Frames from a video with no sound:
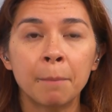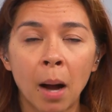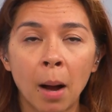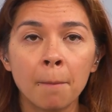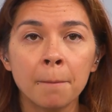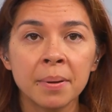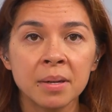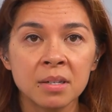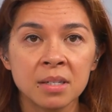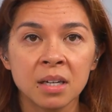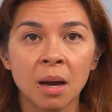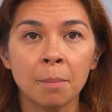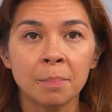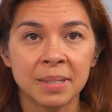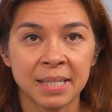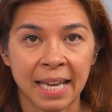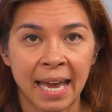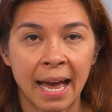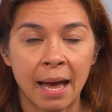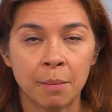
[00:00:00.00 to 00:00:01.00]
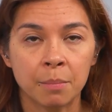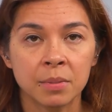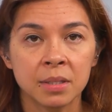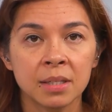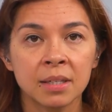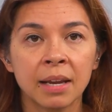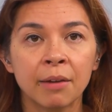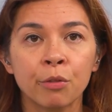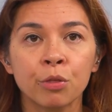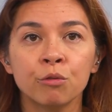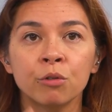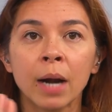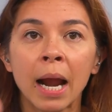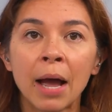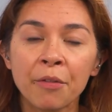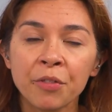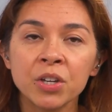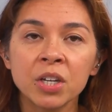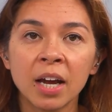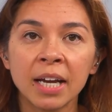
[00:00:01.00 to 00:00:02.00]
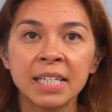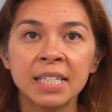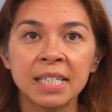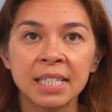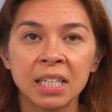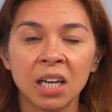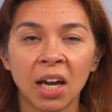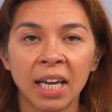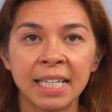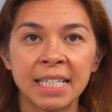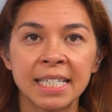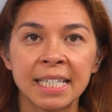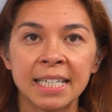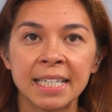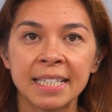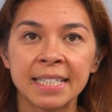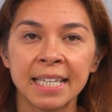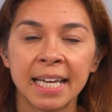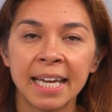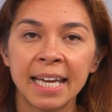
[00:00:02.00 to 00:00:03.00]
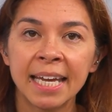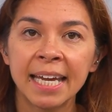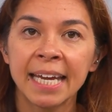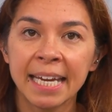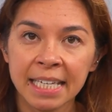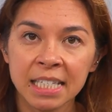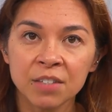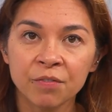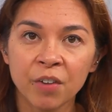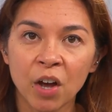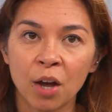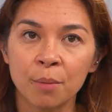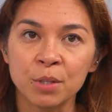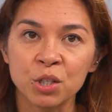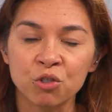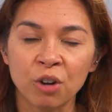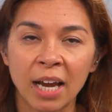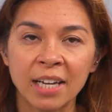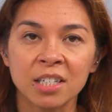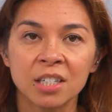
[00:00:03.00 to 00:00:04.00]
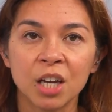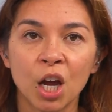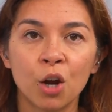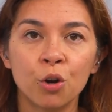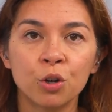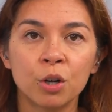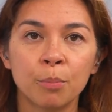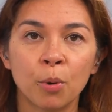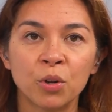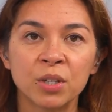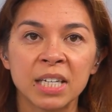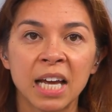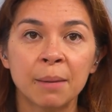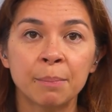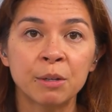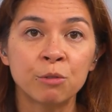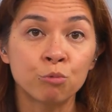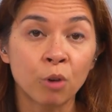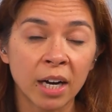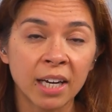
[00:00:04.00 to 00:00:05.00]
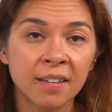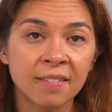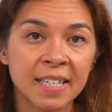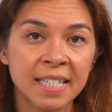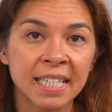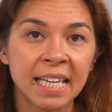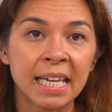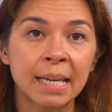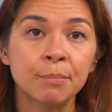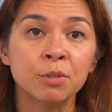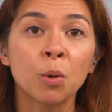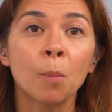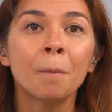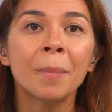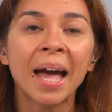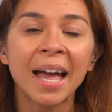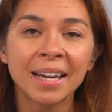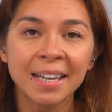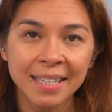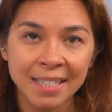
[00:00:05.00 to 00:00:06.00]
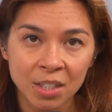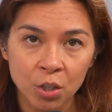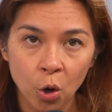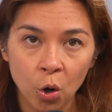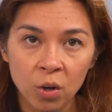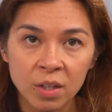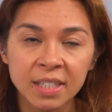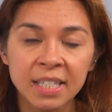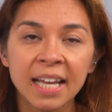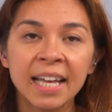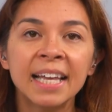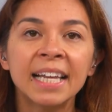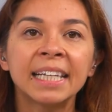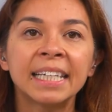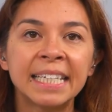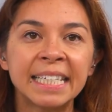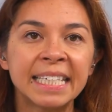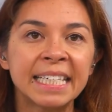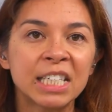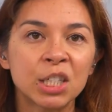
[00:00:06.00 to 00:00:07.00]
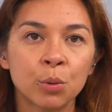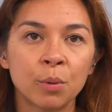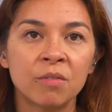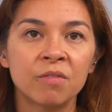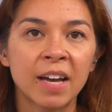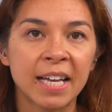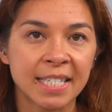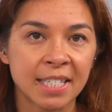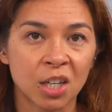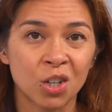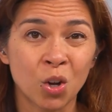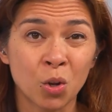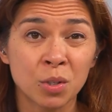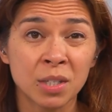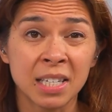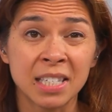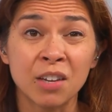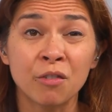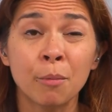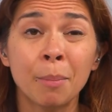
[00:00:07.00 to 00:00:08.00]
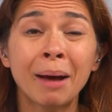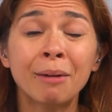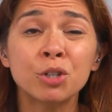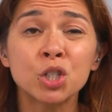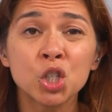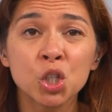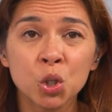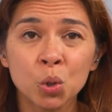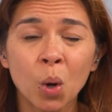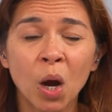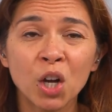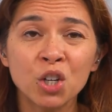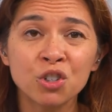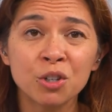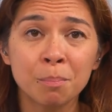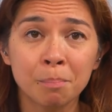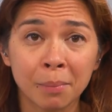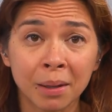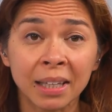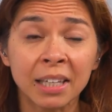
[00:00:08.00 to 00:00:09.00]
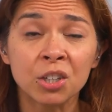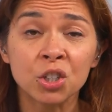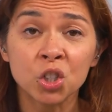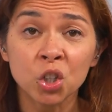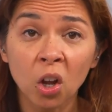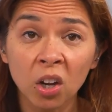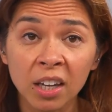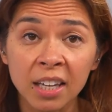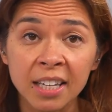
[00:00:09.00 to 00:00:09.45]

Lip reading: pump and dump scams. Now, throughout the 1990s, his firm, Stratton Oakmont, had been running the schemes on penny stocks, leading to investor losses of about $200 million.